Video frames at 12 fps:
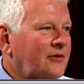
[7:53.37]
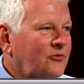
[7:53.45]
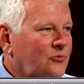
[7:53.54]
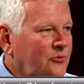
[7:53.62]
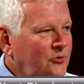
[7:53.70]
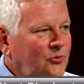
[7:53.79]

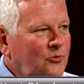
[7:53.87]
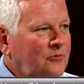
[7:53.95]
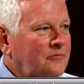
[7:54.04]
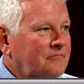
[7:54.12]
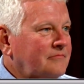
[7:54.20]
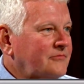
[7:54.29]
through
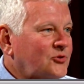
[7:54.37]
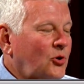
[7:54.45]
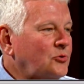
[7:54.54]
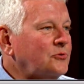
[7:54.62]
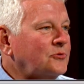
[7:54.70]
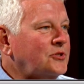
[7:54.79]

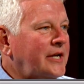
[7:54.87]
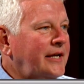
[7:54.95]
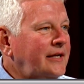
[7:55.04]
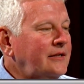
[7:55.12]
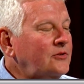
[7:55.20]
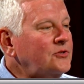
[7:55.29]
social
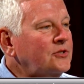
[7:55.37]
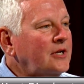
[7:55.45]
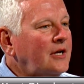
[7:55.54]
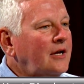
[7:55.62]
change.